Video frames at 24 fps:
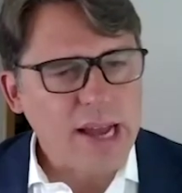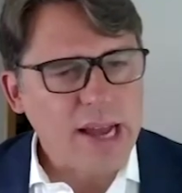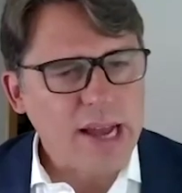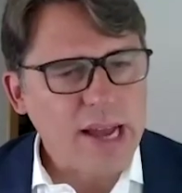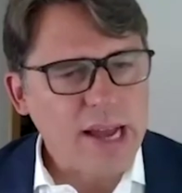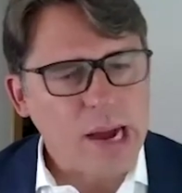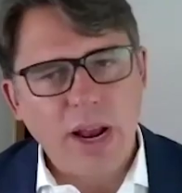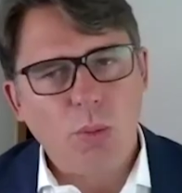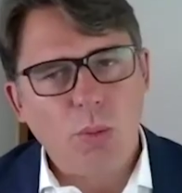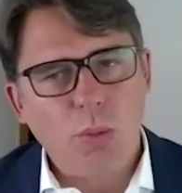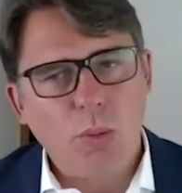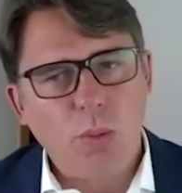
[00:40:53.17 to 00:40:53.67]

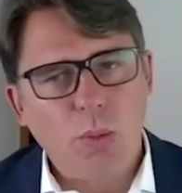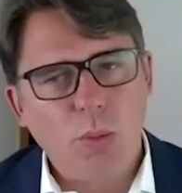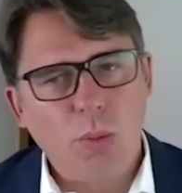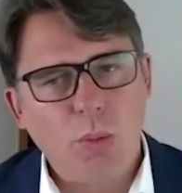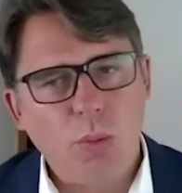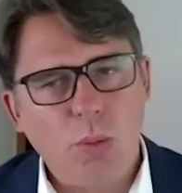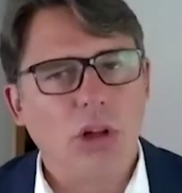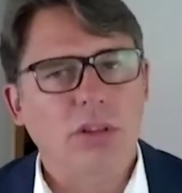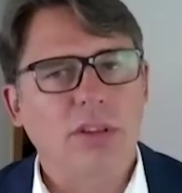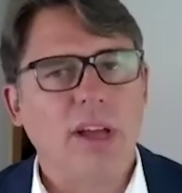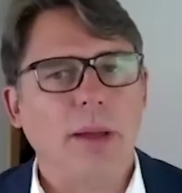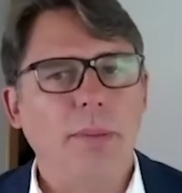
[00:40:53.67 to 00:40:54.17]

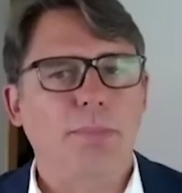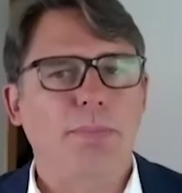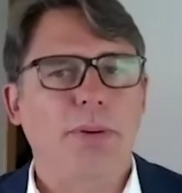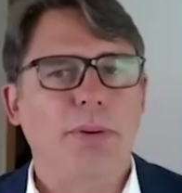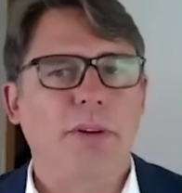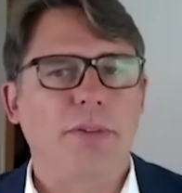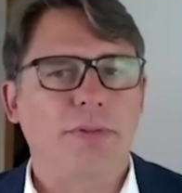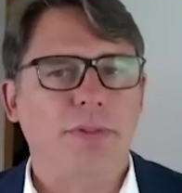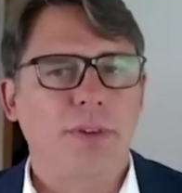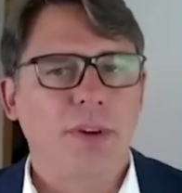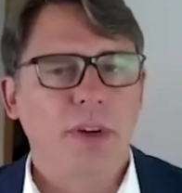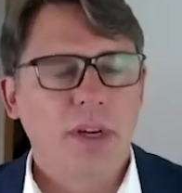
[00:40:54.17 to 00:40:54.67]
What are the
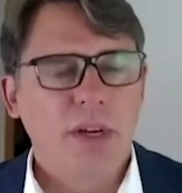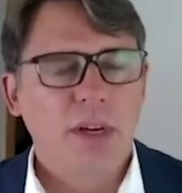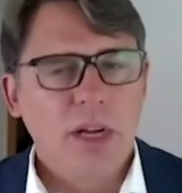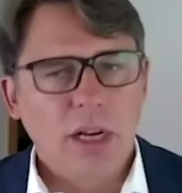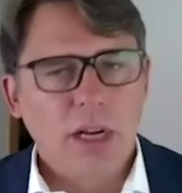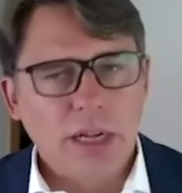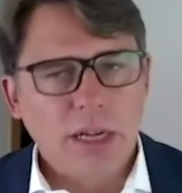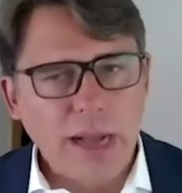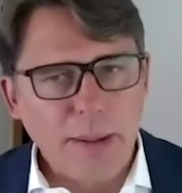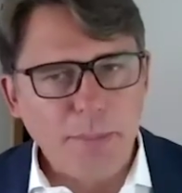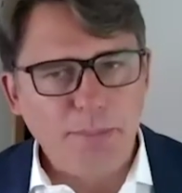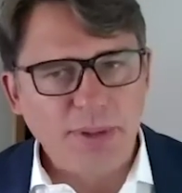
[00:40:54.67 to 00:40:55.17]
hot type of
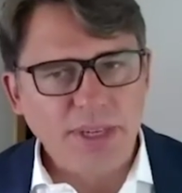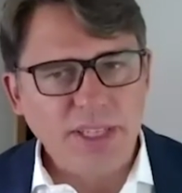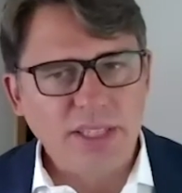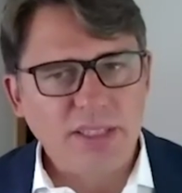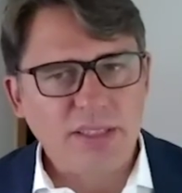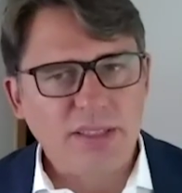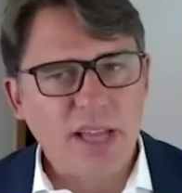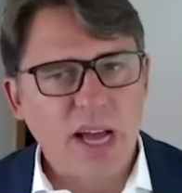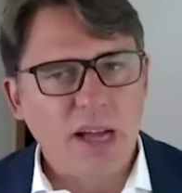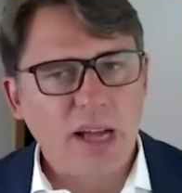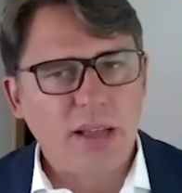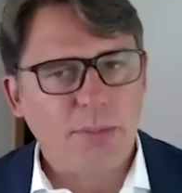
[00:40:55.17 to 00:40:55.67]

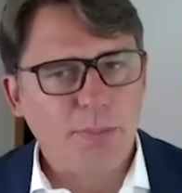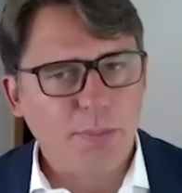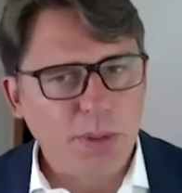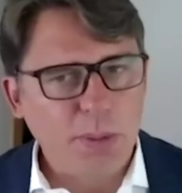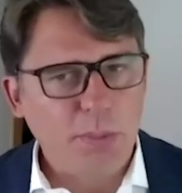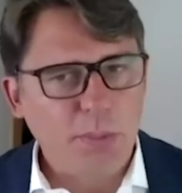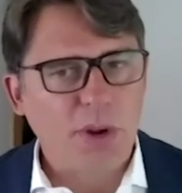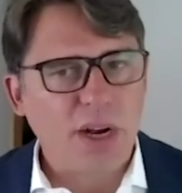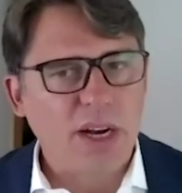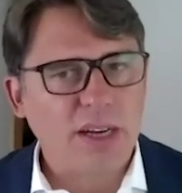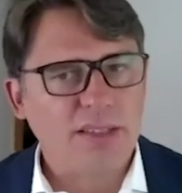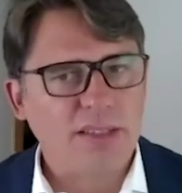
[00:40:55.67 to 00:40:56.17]
companies that
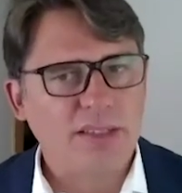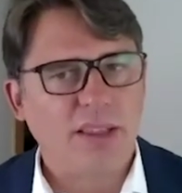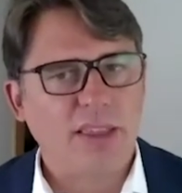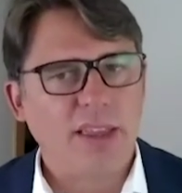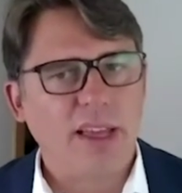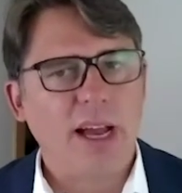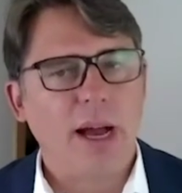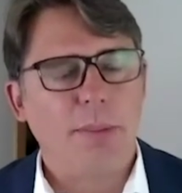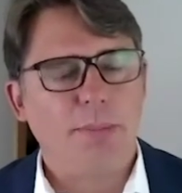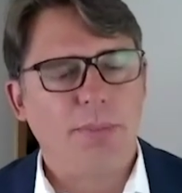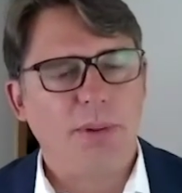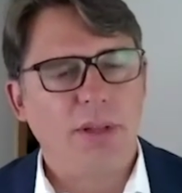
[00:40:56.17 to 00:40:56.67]
people are
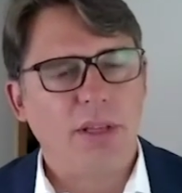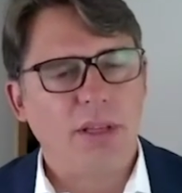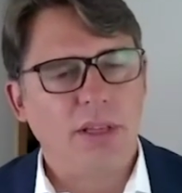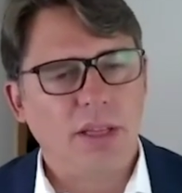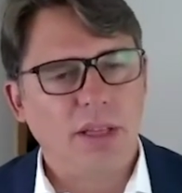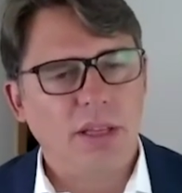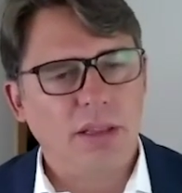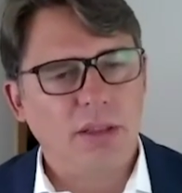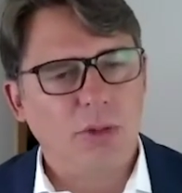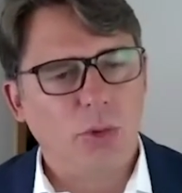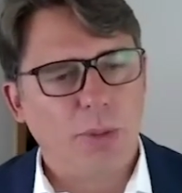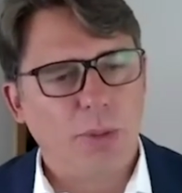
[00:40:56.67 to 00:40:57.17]
setting up
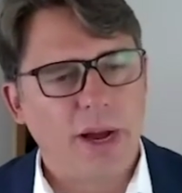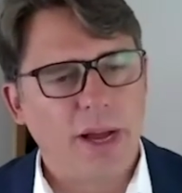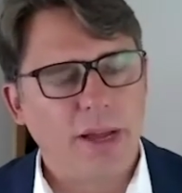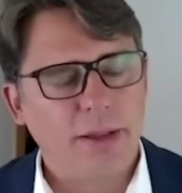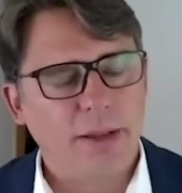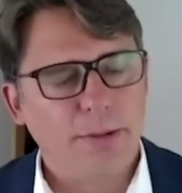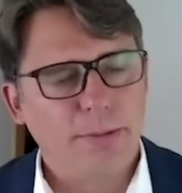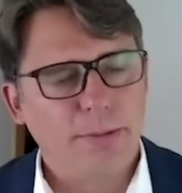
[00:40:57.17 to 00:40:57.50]
in Dubai?